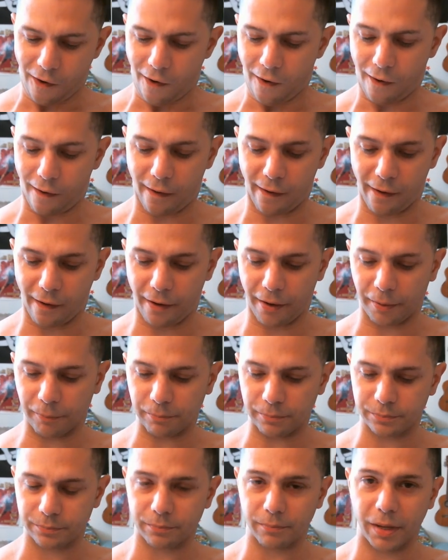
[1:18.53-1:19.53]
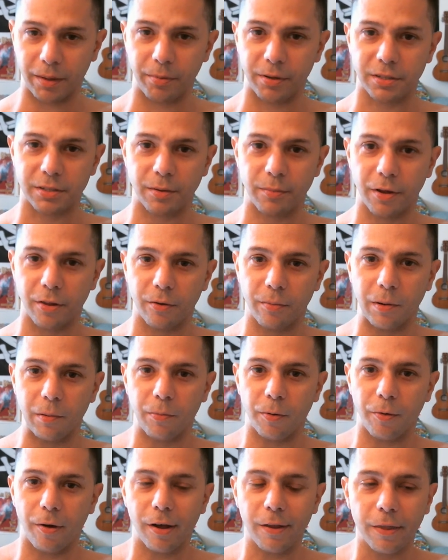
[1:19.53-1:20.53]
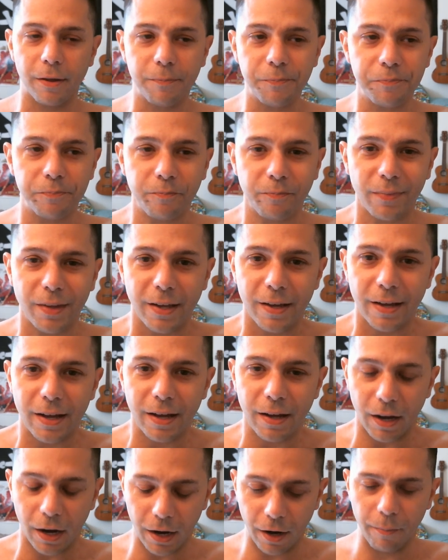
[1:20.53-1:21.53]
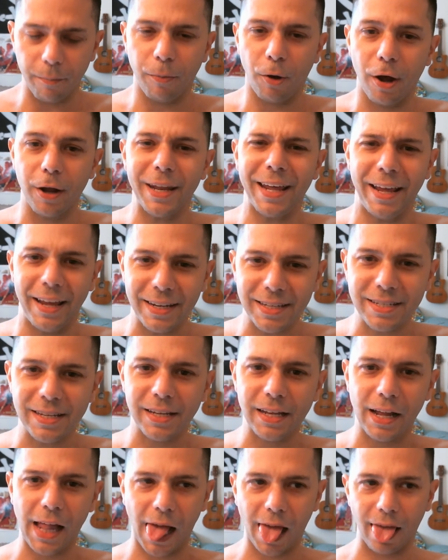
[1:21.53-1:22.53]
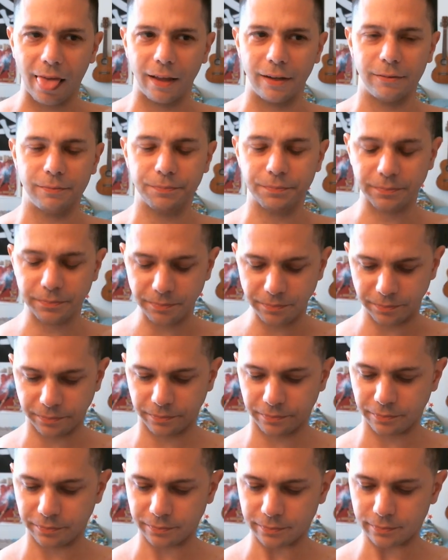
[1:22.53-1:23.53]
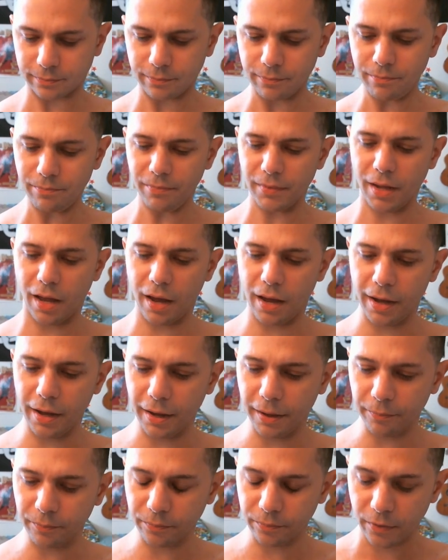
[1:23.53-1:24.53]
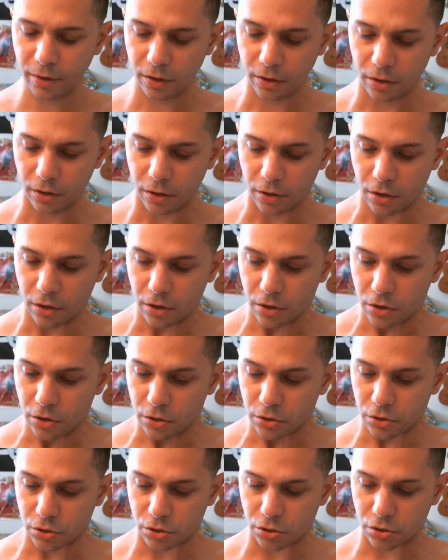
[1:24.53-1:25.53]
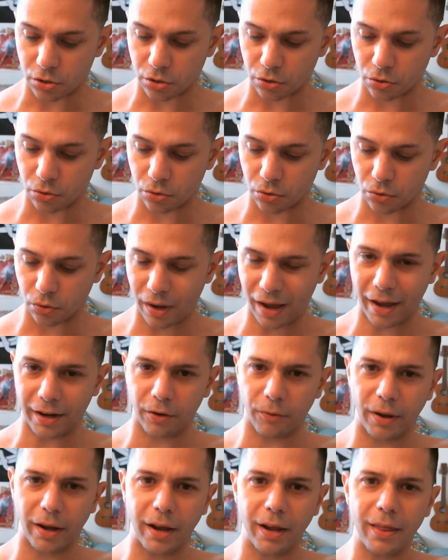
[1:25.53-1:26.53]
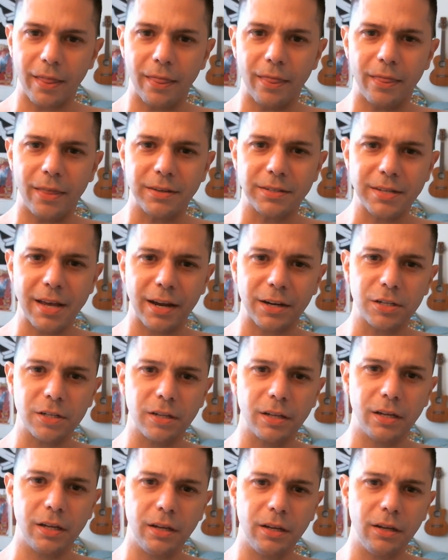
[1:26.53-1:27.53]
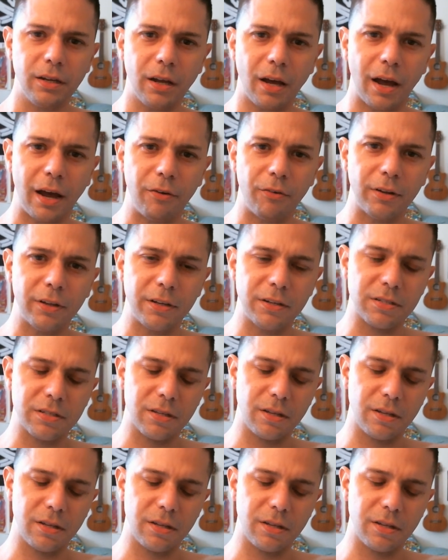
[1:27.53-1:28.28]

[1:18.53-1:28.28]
um, maybe some other people bought them or uh, bought it. Ah, um, so anyway, this actually I released